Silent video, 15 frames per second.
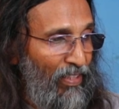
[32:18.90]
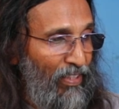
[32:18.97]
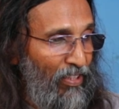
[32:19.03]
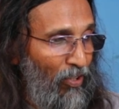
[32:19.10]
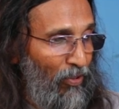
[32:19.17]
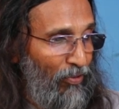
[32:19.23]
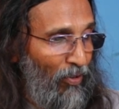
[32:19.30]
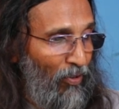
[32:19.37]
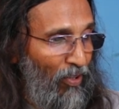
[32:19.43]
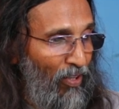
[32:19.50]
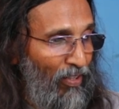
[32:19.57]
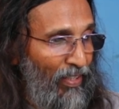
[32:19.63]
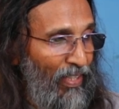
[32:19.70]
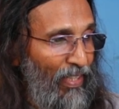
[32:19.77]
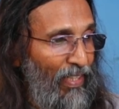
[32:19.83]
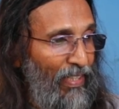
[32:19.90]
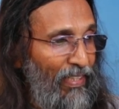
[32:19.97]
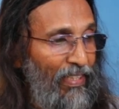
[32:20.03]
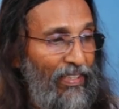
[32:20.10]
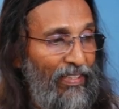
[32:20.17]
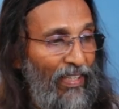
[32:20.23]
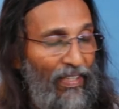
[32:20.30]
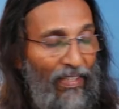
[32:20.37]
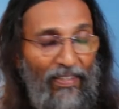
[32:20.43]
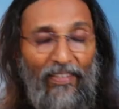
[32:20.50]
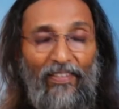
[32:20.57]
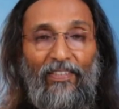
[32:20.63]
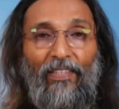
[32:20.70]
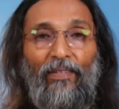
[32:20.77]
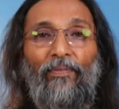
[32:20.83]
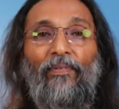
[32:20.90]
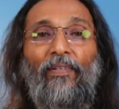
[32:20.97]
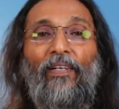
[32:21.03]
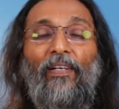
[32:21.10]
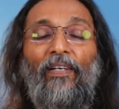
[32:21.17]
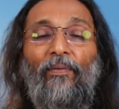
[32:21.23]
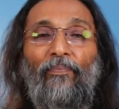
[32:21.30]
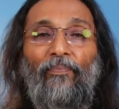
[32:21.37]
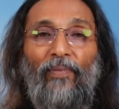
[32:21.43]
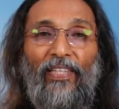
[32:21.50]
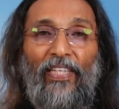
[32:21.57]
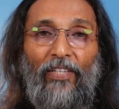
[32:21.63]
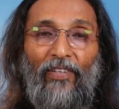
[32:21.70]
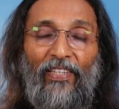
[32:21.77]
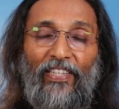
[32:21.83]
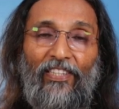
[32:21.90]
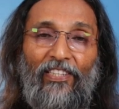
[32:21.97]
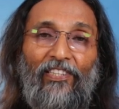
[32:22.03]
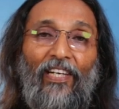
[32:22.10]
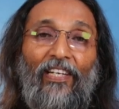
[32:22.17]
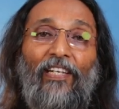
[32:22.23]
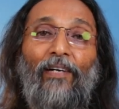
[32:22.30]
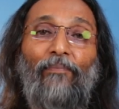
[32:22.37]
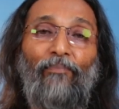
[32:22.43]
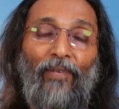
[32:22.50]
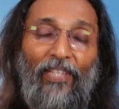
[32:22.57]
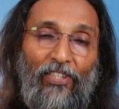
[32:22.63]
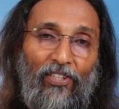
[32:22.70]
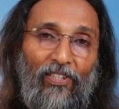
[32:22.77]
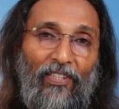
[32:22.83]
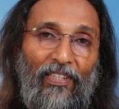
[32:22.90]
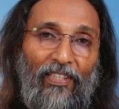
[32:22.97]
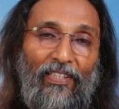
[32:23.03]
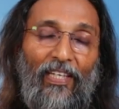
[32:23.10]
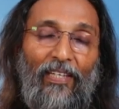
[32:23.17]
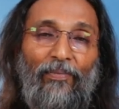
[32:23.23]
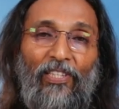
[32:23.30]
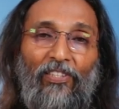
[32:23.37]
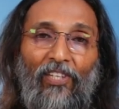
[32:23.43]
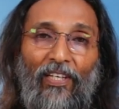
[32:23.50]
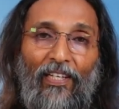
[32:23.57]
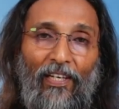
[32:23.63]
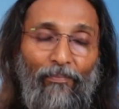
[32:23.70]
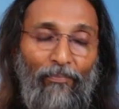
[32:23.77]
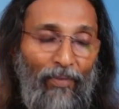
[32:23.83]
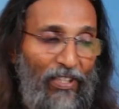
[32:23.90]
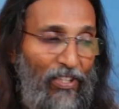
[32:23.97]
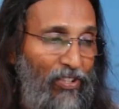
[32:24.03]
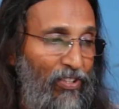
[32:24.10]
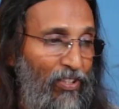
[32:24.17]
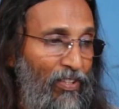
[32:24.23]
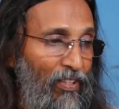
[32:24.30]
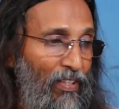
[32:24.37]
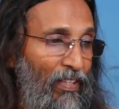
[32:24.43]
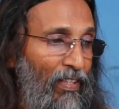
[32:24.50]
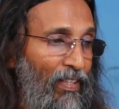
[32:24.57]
It's also called Krita, the period when it is accomplished. Krita means accomplished.